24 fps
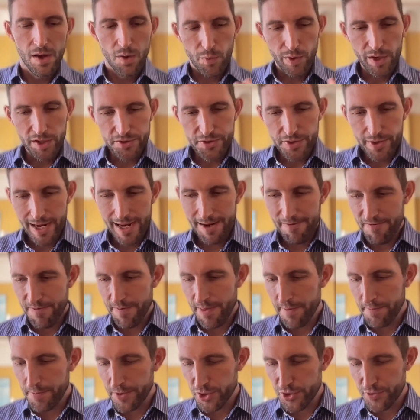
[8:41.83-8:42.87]
We also came from
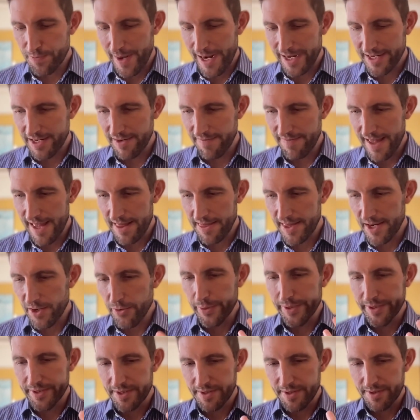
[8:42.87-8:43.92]
the perspective that
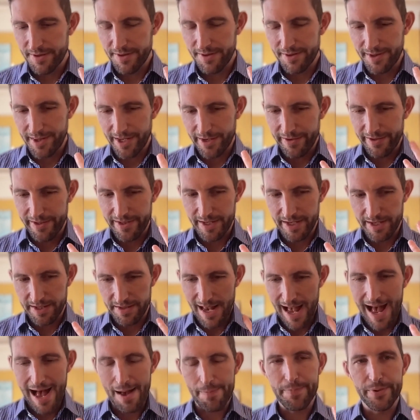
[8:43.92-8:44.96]
there's
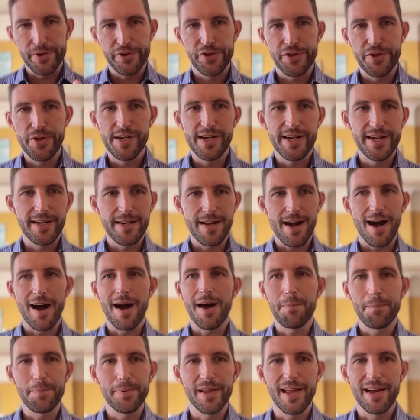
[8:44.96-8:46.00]
this opportunity to
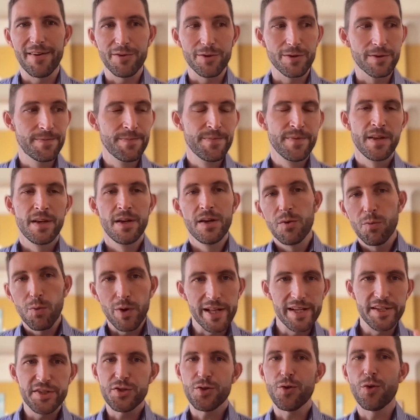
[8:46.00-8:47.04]
up level
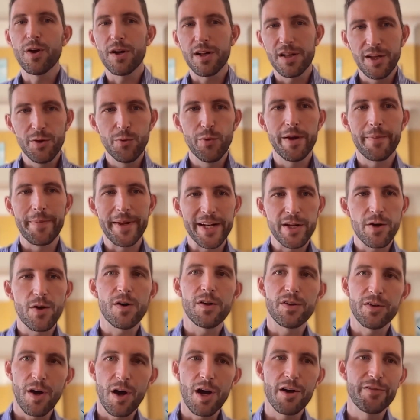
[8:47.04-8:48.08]
what historically would have been
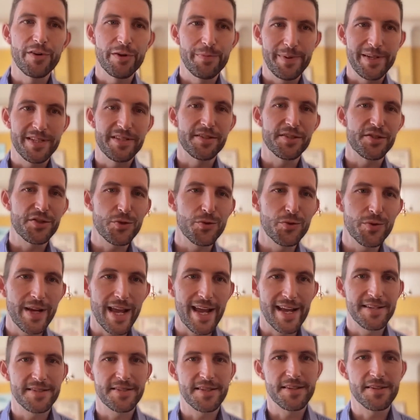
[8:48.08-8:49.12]
called Harvard Business School
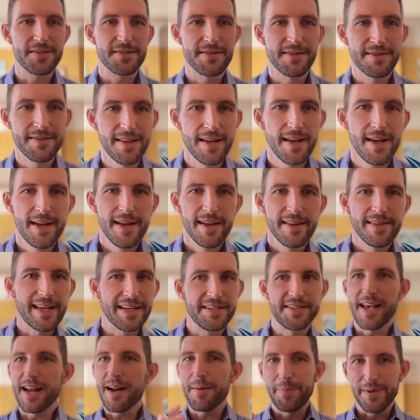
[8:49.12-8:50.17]
cases.
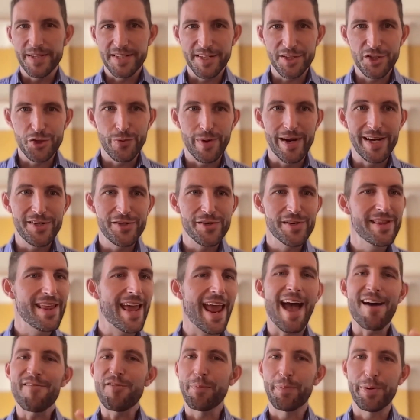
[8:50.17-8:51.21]
They set up a situation,
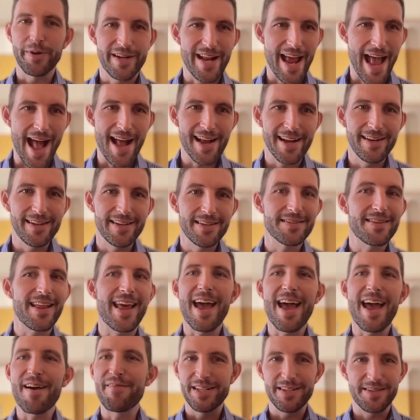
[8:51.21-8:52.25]
they have a protagonist, they
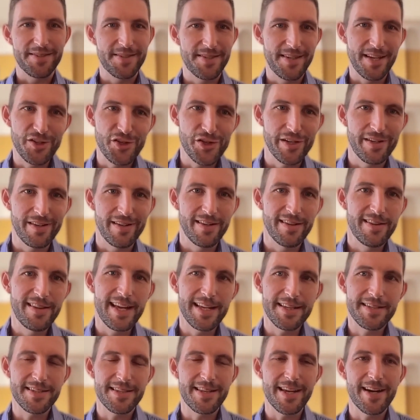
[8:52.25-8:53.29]
have a decision
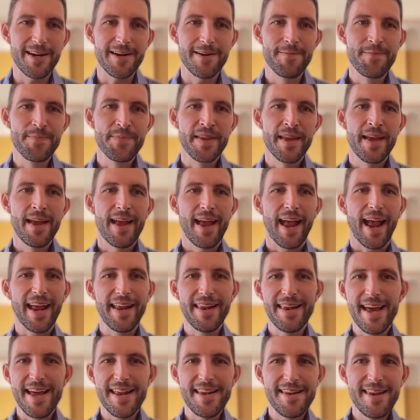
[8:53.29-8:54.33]
that's there,
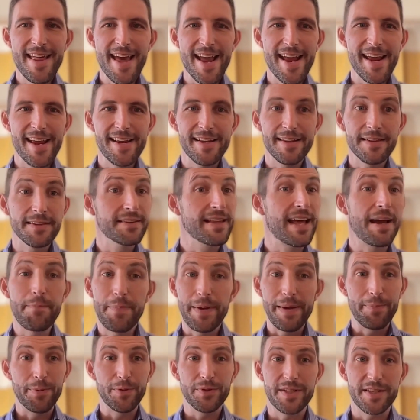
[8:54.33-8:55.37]
and then they let
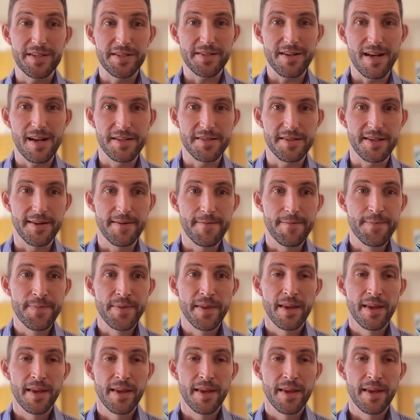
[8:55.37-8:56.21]
people discuss it.